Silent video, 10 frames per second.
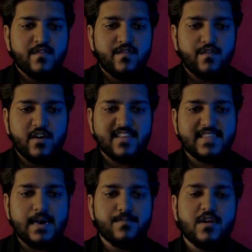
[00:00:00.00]
for
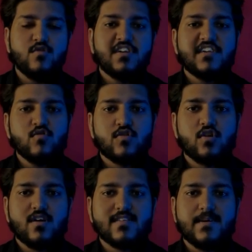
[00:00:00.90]
example, you need to
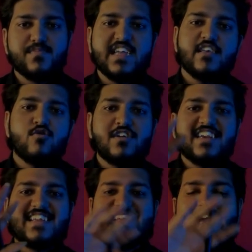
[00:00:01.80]
draw something, you
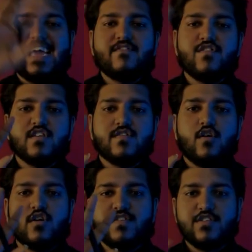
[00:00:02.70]
need a canvas
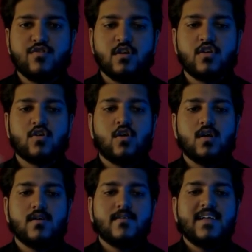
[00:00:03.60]
on which you will
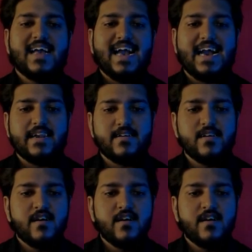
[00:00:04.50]
draw, and